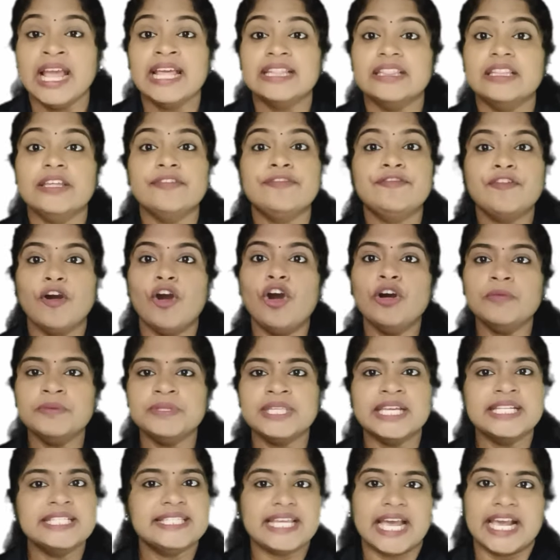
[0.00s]
The forms
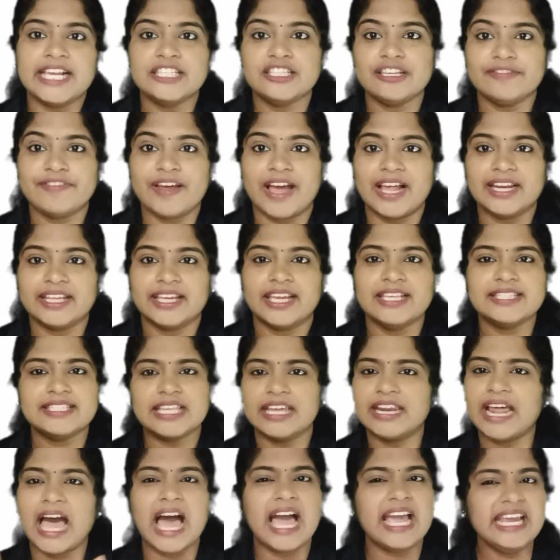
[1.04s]
and size of algae
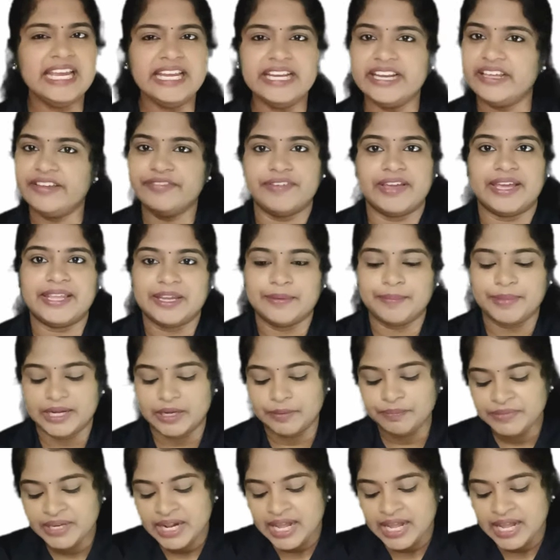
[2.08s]
are highly variable.